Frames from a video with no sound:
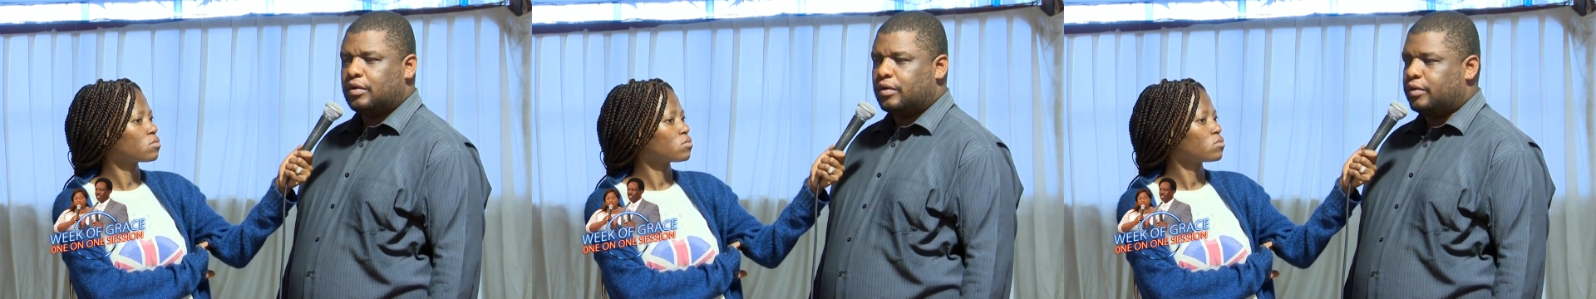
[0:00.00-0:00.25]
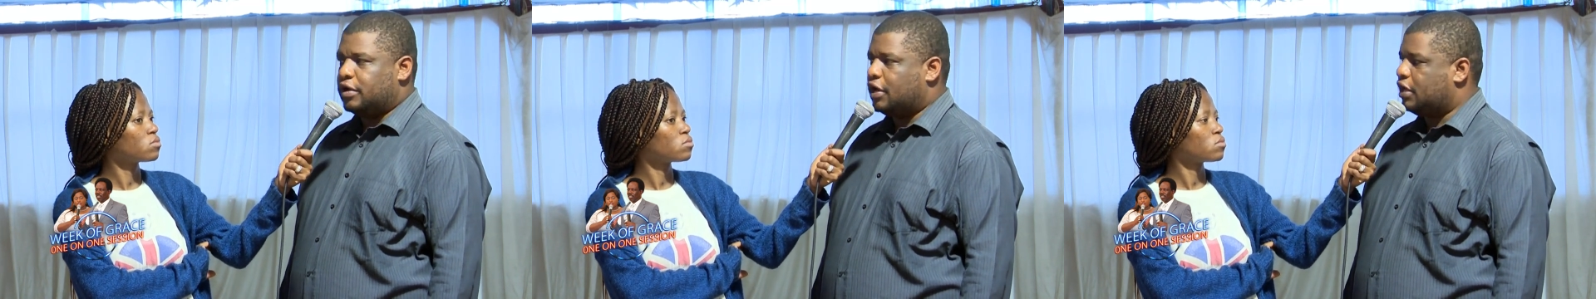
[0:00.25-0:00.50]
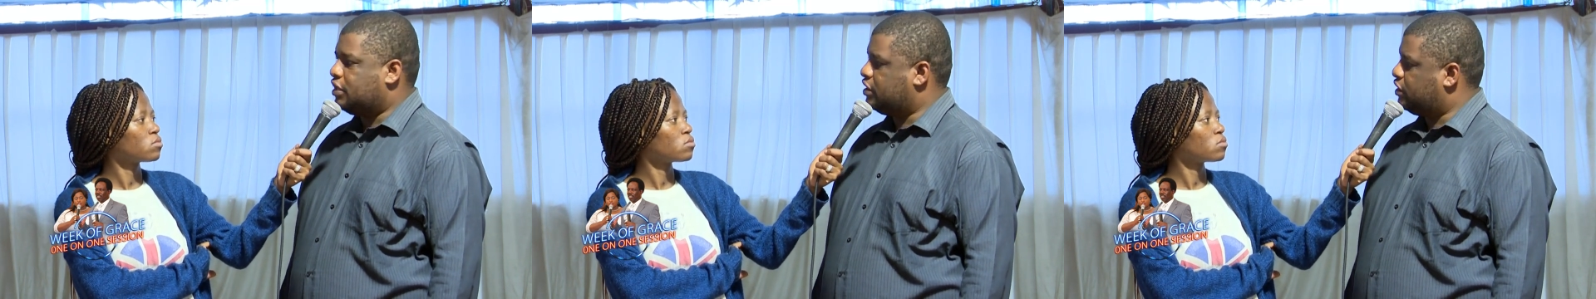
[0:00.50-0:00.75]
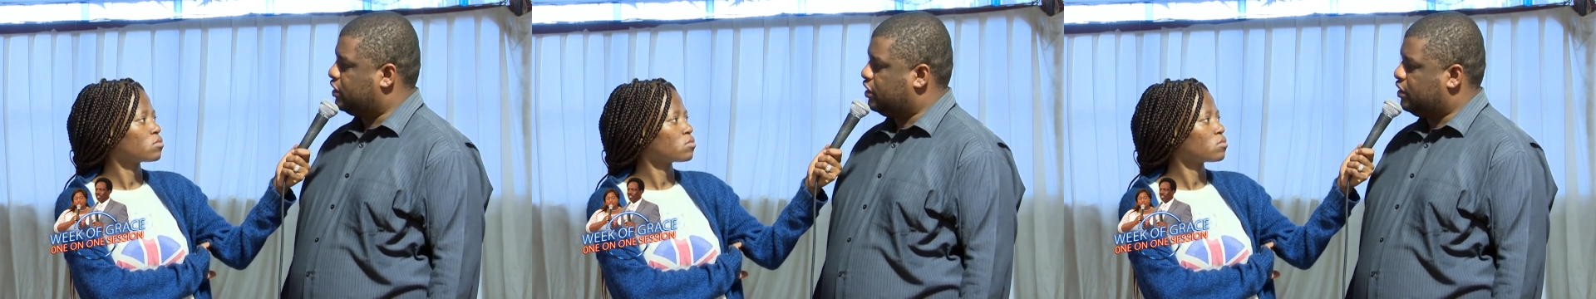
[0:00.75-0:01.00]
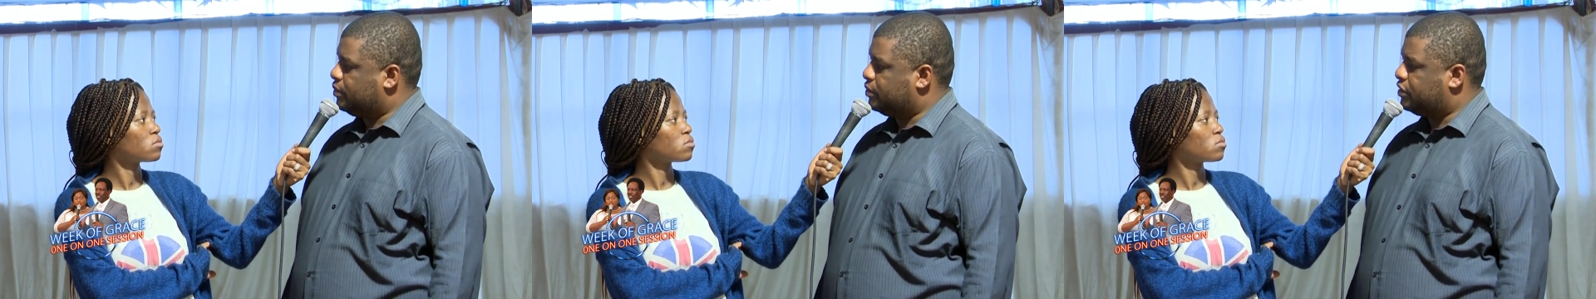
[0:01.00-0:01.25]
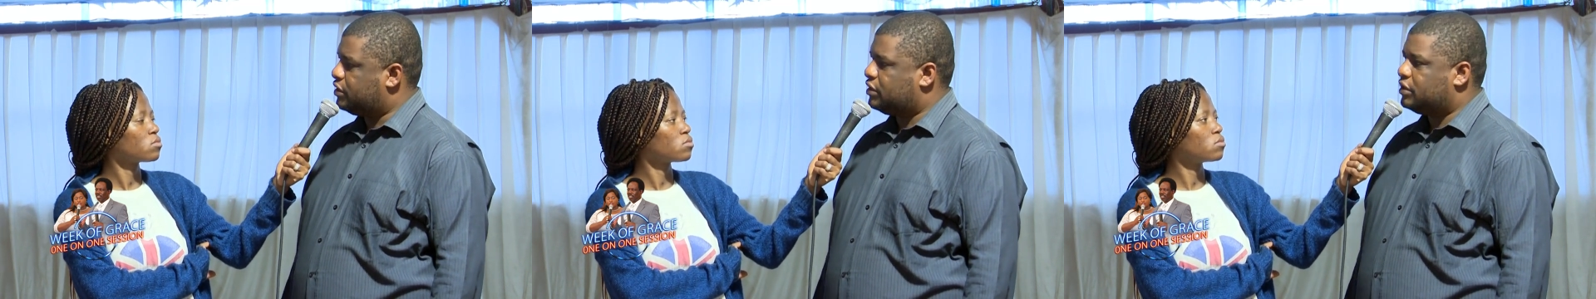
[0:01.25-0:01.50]
Speaker 1: Weird
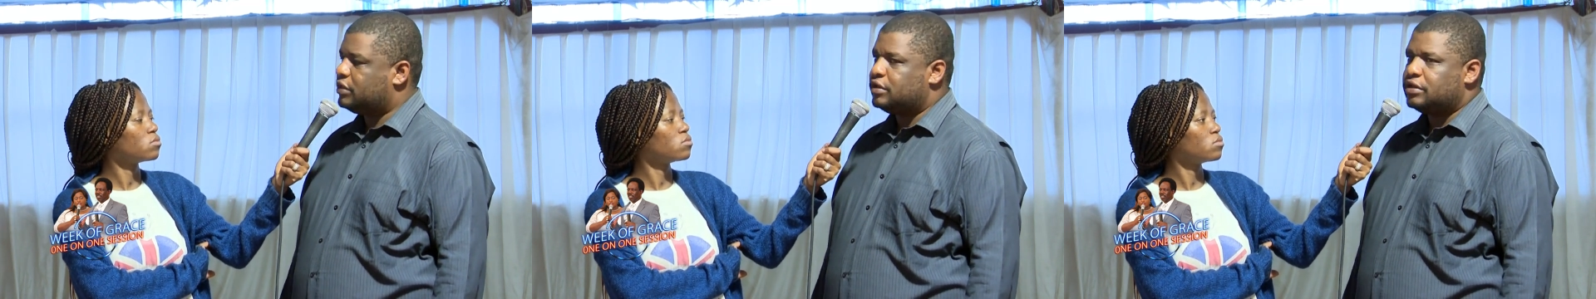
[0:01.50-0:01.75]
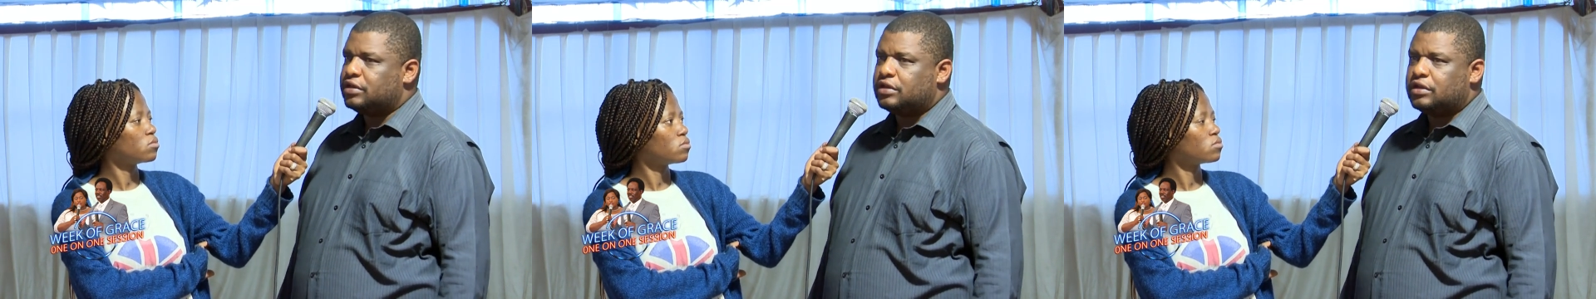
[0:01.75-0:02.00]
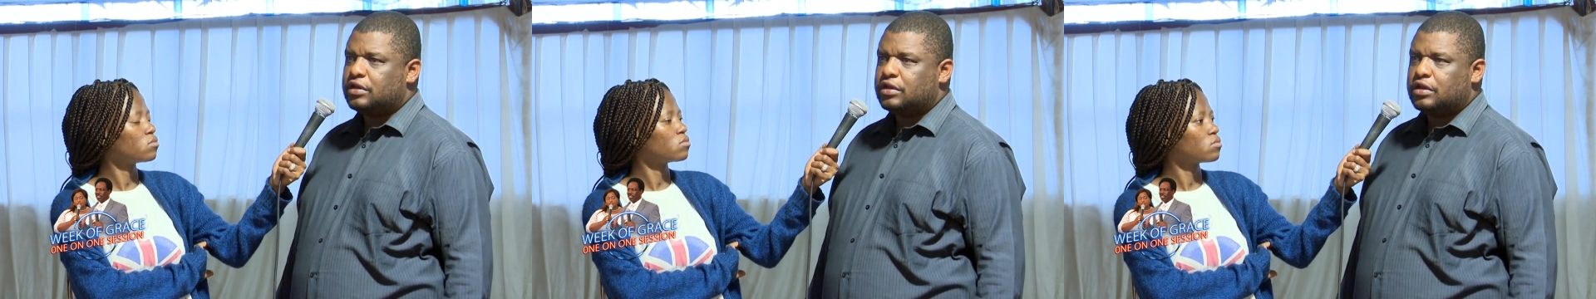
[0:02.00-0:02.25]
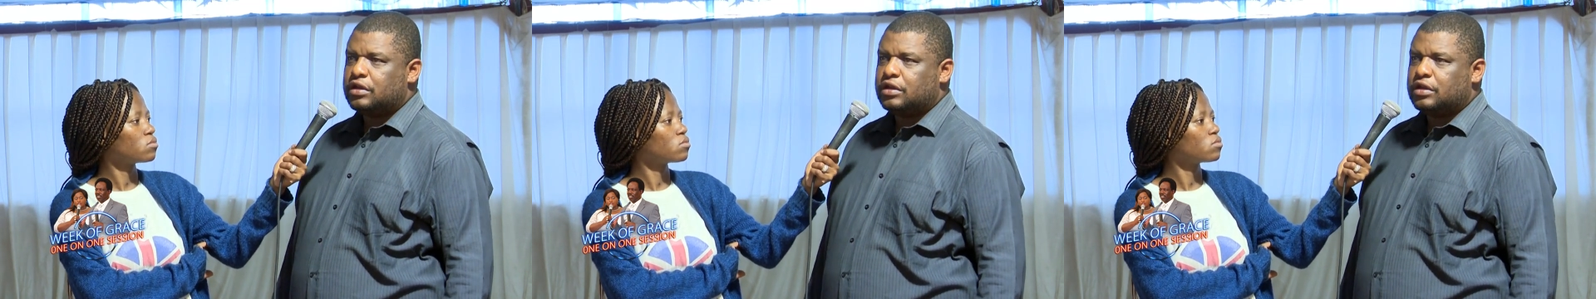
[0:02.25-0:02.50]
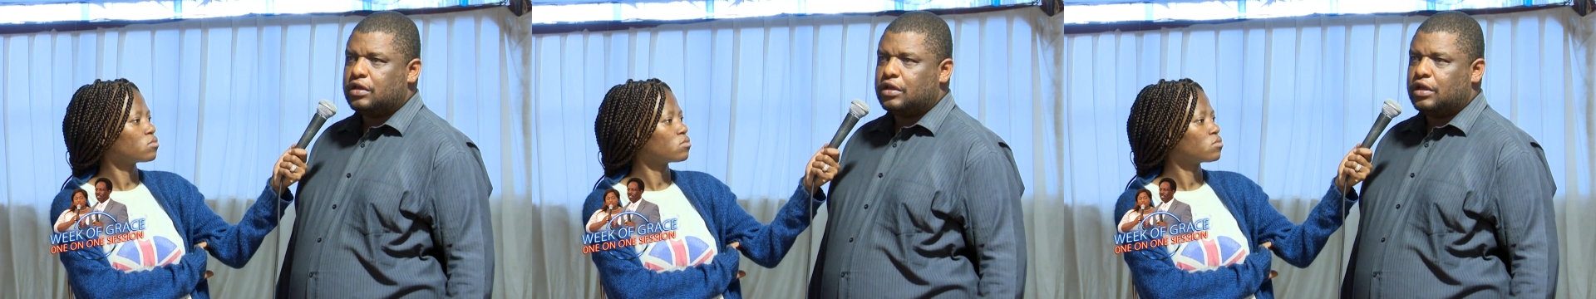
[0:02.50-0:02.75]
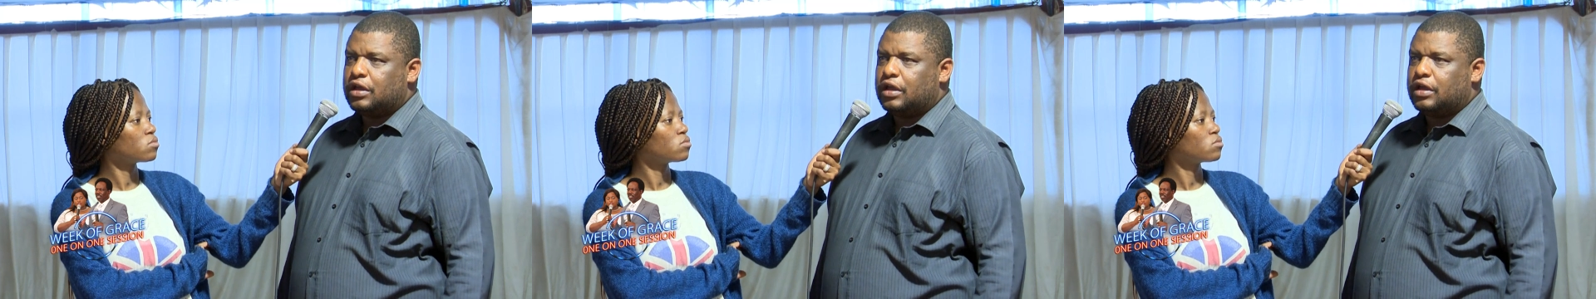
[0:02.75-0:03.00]
dreams.
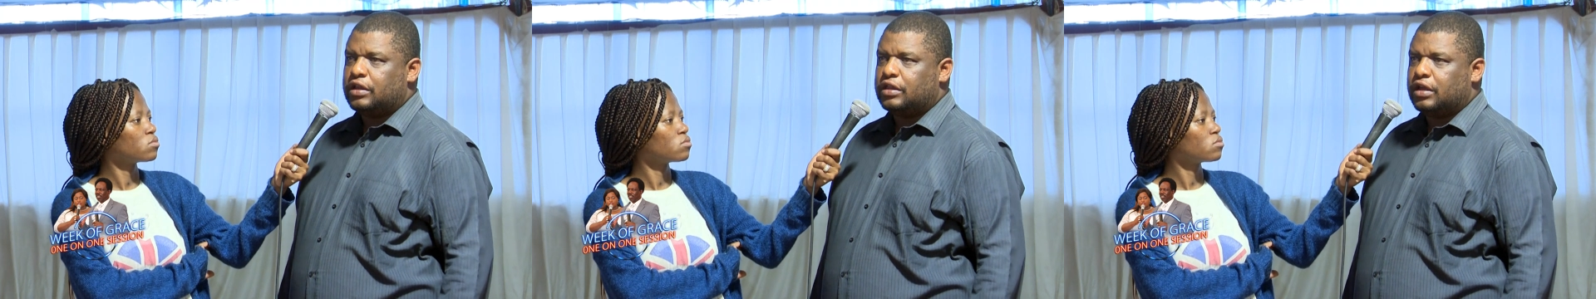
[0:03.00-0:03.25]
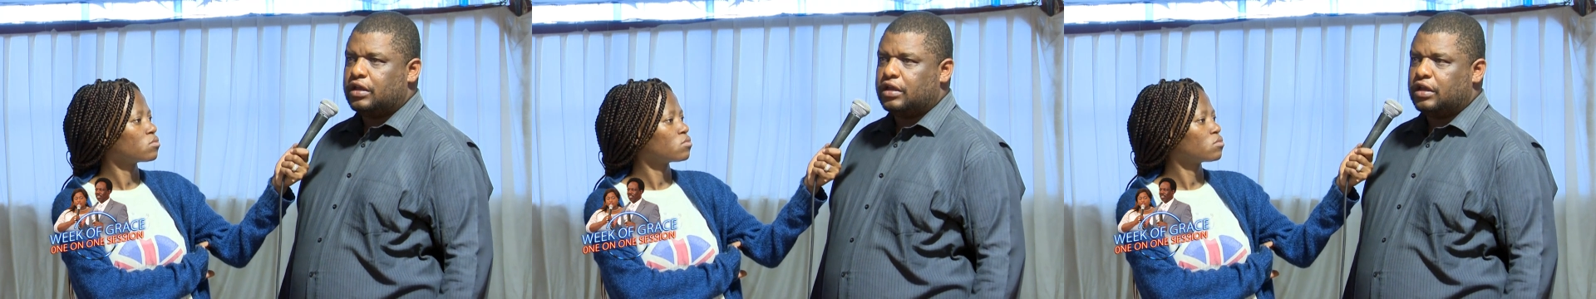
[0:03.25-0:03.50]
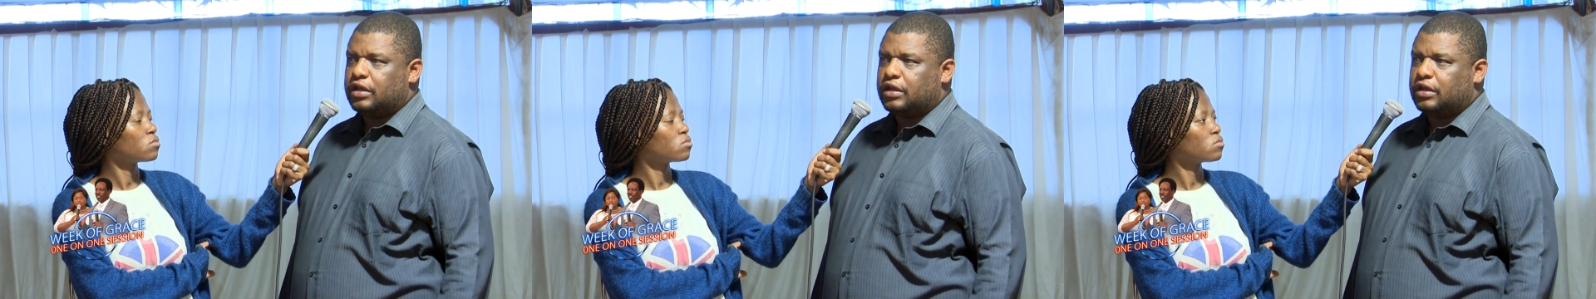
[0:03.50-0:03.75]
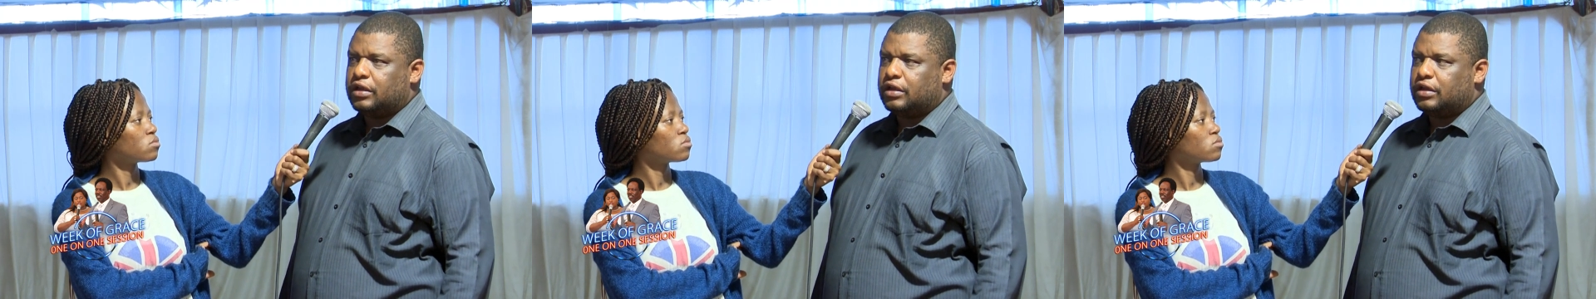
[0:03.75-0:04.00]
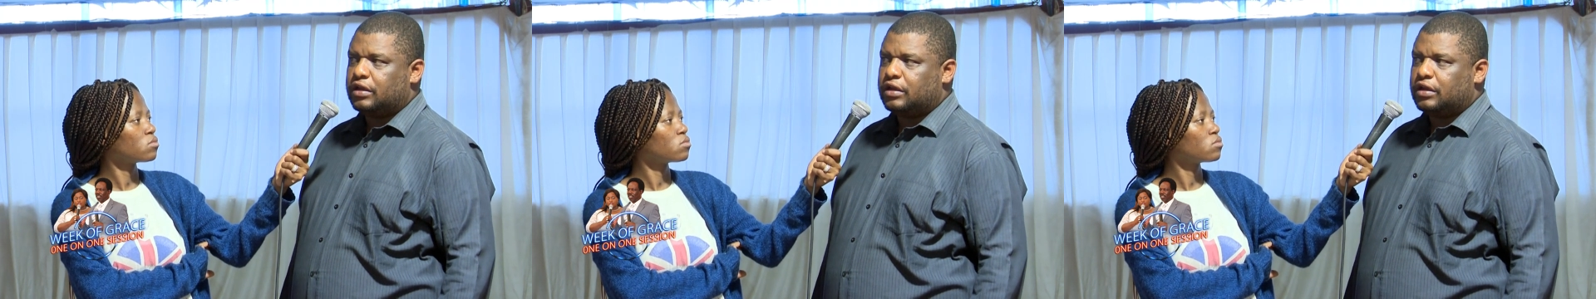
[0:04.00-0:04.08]
And then uh,